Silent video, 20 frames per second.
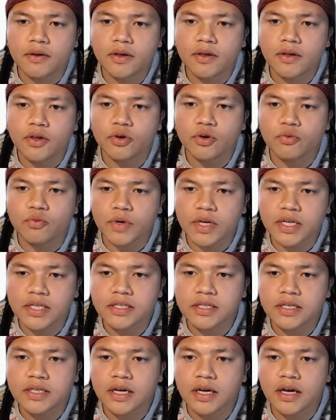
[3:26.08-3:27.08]
your
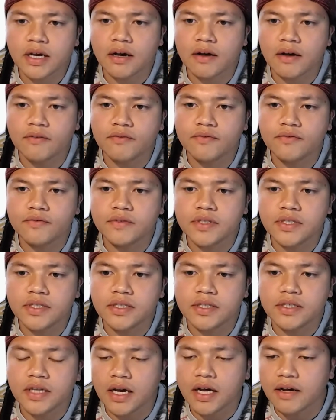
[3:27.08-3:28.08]
risk of
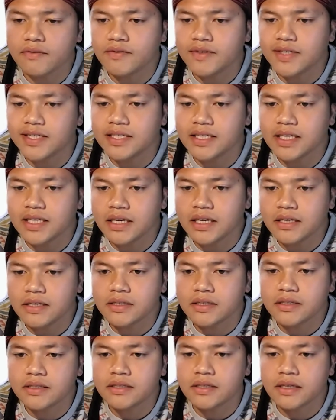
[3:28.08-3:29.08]

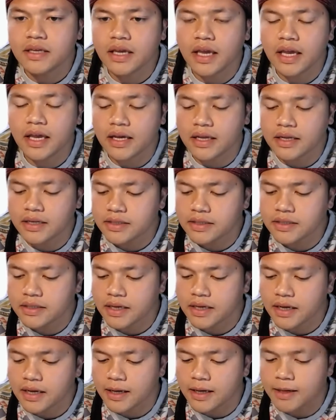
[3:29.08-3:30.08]
disease and
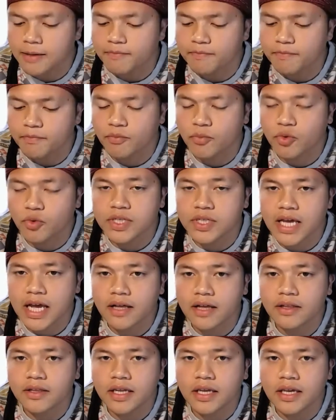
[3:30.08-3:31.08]

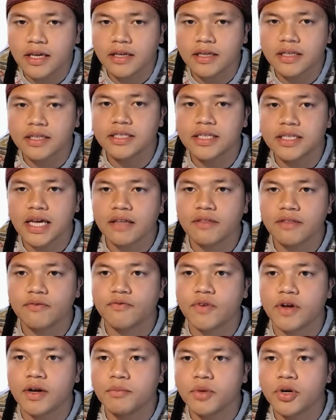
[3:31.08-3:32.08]
mortality and death
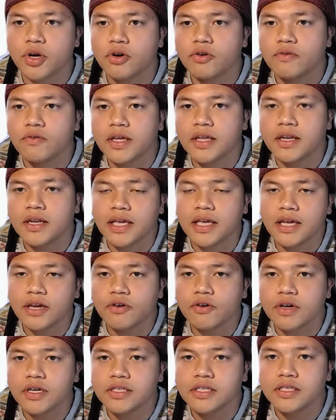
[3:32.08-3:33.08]
from COVID
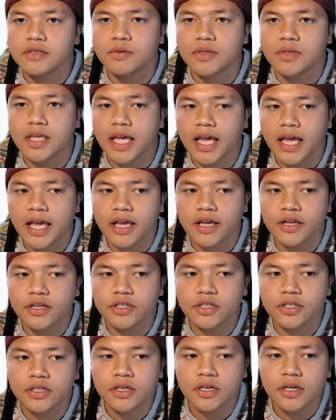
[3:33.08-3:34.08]
increases with
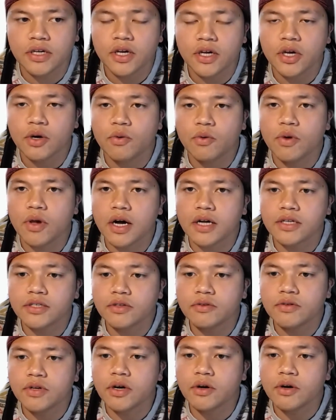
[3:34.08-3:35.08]
age. We
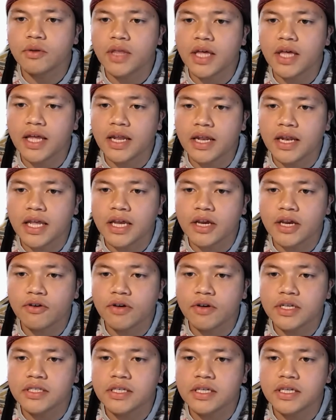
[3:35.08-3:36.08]
also know that it
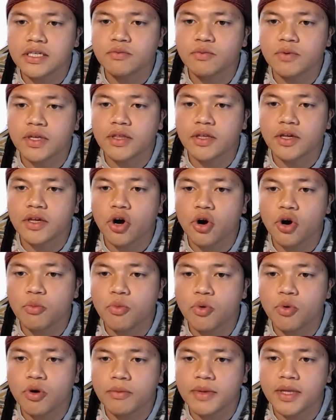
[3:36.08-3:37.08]
increases with
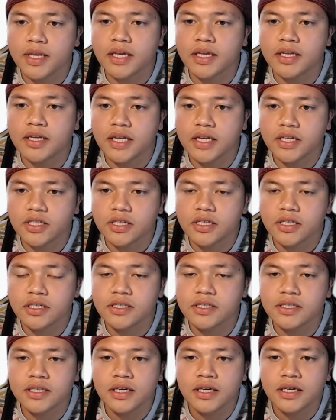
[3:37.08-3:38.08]
comorbid
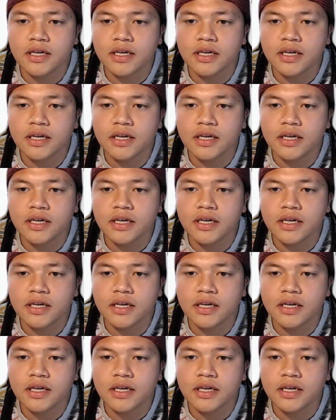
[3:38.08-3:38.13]
conditions